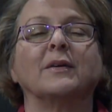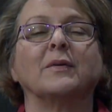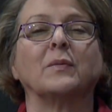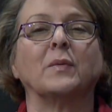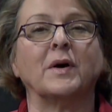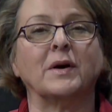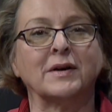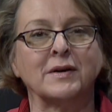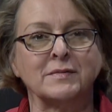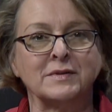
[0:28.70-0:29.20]

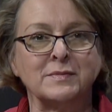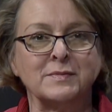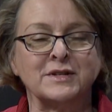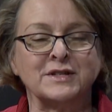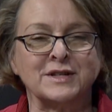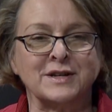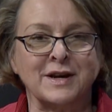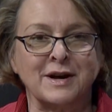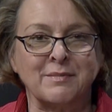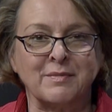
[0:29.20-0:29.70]
Welcome to
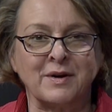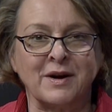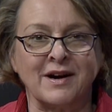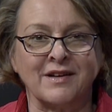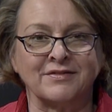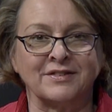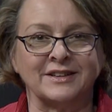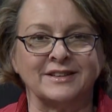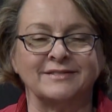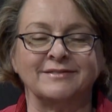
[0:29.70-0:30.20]
Mission
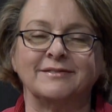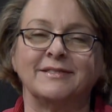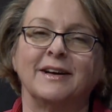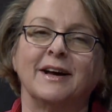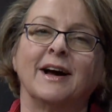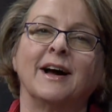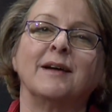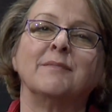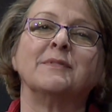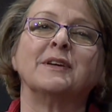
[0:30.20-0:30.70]
Nonprofit.
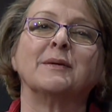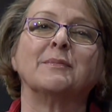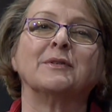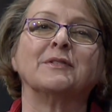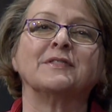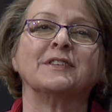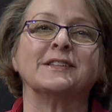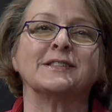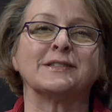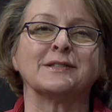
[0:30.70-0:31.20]
I'm Deborah
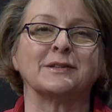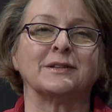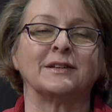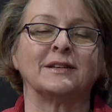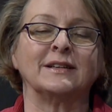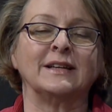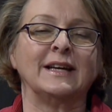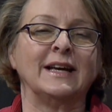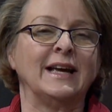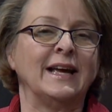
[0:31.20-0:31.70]

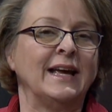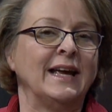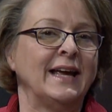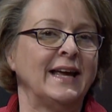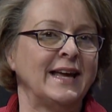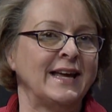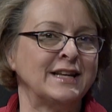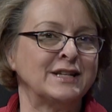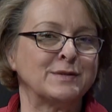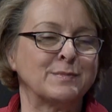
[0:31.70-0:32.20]
Vinsel.
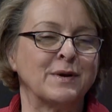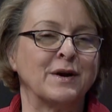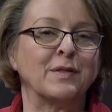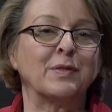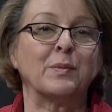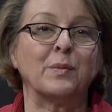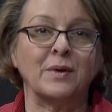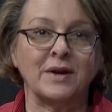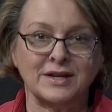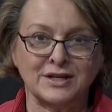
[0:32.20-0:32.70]
Each
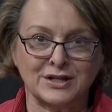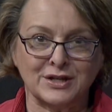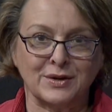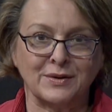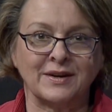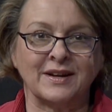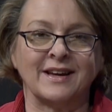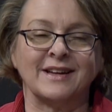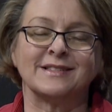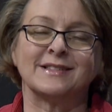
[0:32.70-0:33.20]
month, we
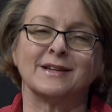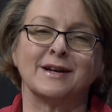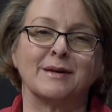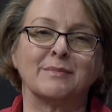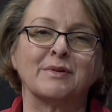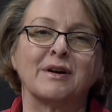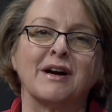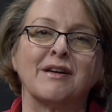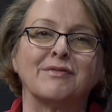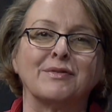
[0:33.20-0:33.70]
showcase
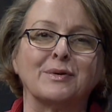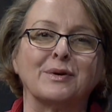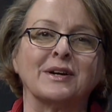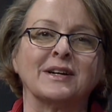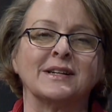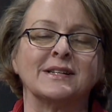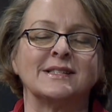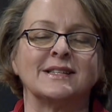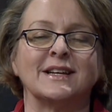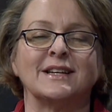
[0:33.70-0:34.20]
nonprofit
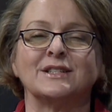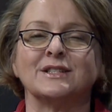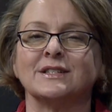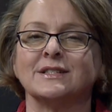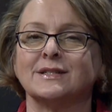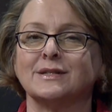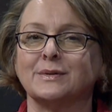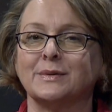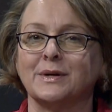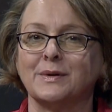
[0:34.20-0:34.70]

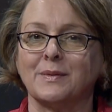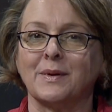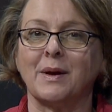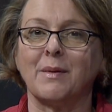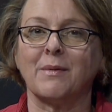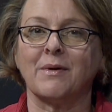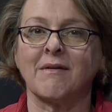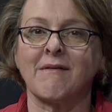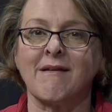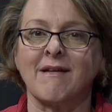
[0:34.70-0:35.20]
organizations doing
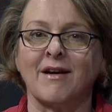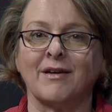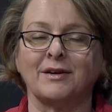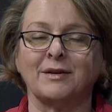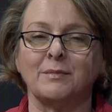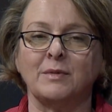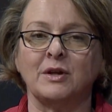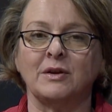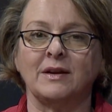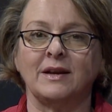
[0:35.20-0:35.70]
great work in our
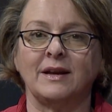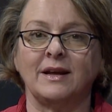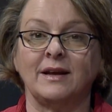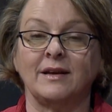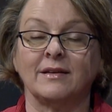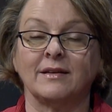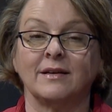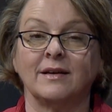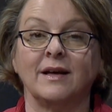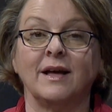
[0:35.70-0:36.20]

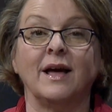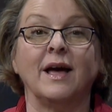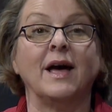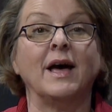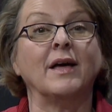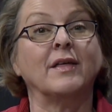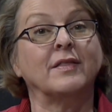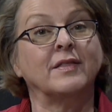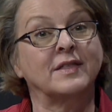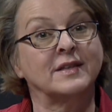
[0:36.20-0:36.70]
community.
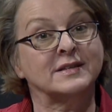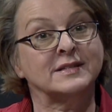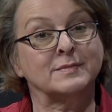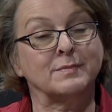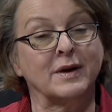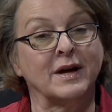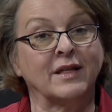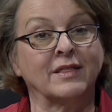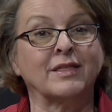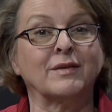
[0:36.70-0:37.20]
This
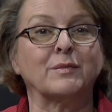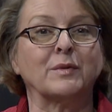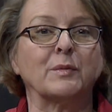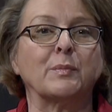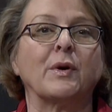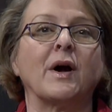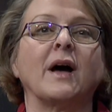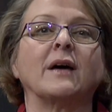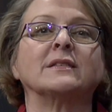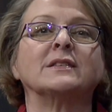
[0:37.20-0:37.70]
month, we're
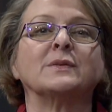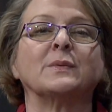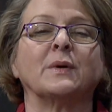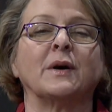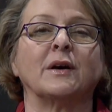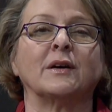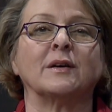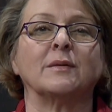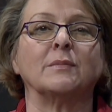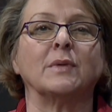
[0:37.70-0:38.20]
proud to
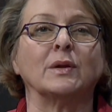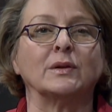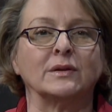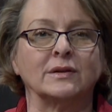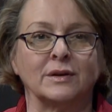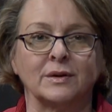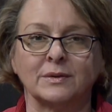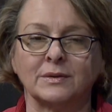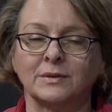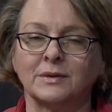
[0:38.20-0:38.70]
welcome
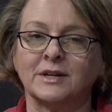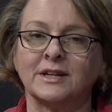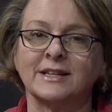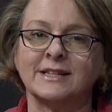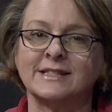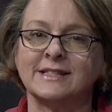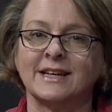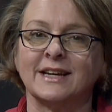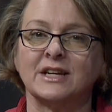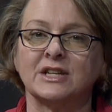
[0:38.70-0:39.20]
local
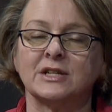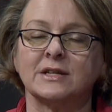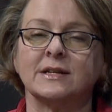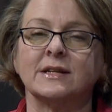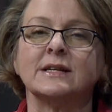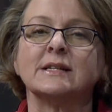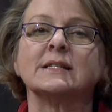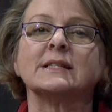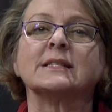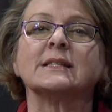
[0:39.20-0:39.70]

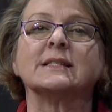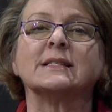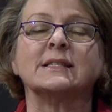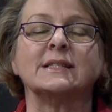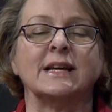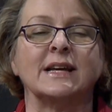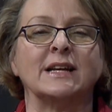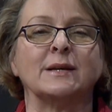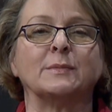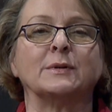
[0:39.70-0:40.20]
organization
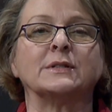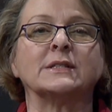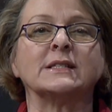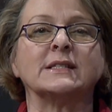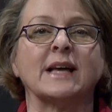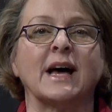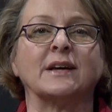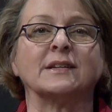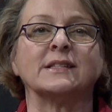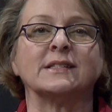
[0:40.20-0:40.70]
Sustainable
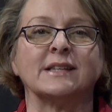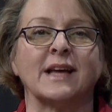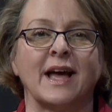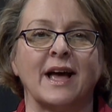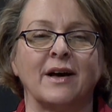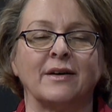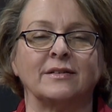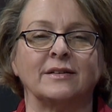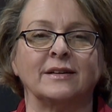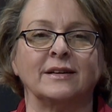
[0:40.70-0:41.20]
South
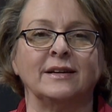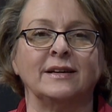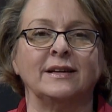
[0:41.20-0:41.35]
Sound.